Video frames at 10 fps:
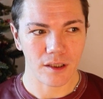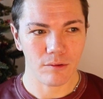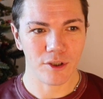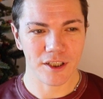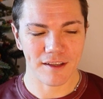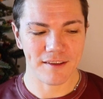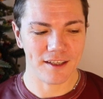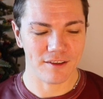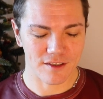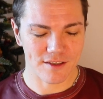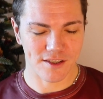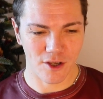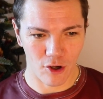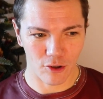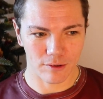What did I think of the
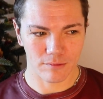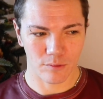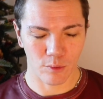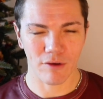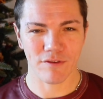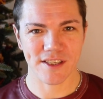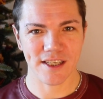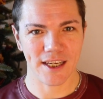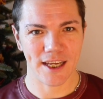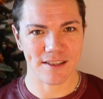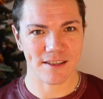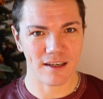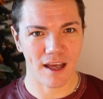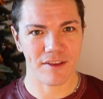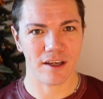song? Well, obviously it's
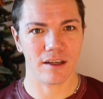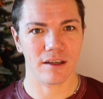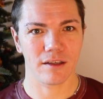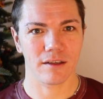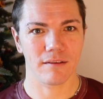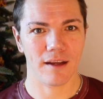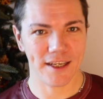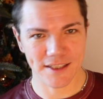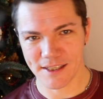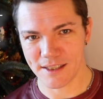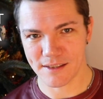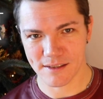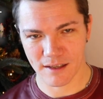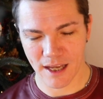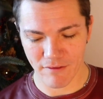another
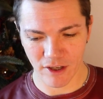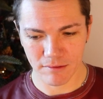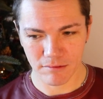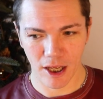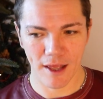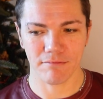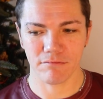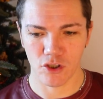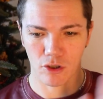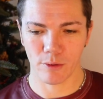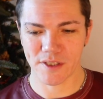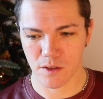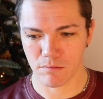80s cover, and John Lewis